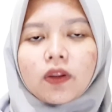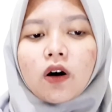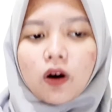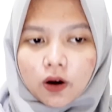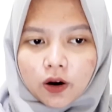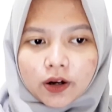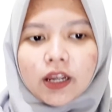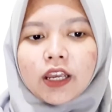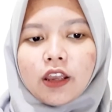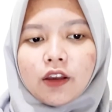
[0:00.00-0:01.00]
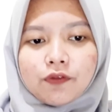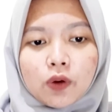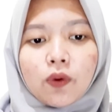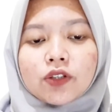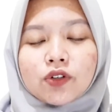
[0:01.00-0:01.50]
Or, if you
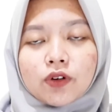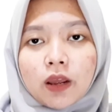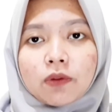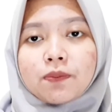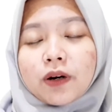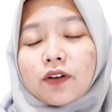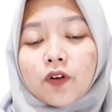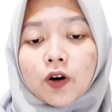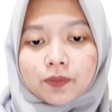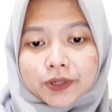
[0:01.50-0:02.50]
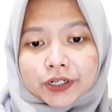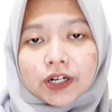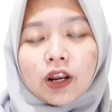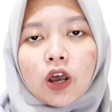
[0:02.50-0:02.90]
want to name the performer,